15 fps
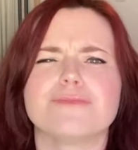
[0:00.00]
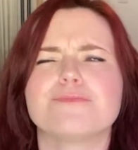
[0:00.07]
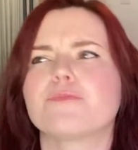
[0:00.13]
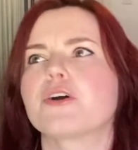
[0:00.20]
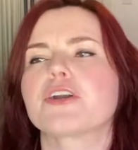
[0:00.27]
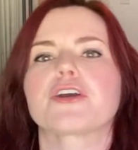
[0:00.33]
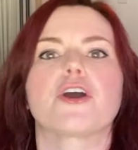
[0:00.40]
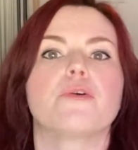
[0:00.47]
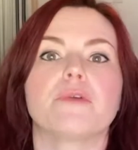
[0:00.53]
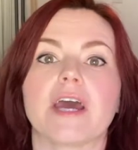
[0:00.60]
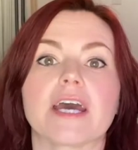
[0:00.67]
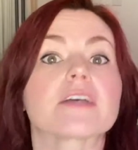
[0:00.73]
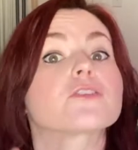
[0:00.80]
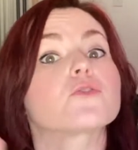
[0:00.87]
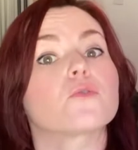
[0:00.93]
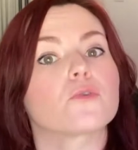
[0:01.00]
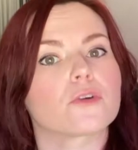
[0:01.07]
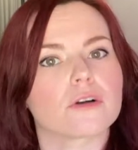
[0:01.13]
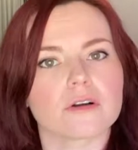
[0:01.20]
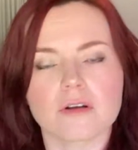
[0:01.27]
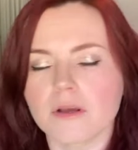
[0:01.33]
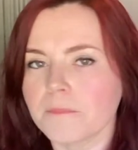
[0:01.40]
where to go next
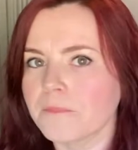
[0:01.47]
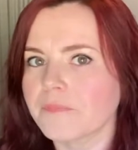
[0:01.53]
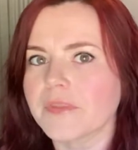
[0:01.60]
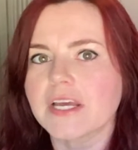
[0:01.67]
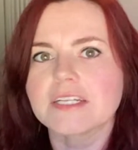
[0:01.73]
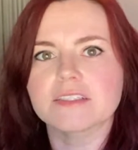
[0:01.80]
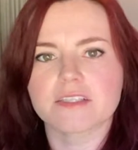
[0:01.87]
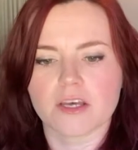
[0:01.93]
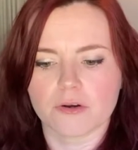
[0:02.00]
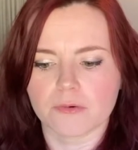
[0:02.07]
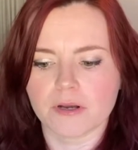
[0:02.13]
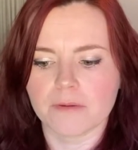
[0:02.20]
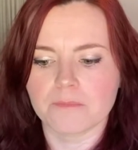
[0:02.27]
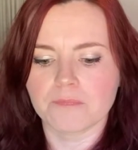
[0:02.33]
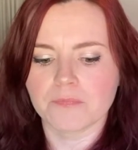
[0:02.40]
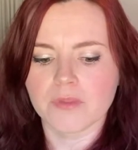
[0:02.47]
or etc.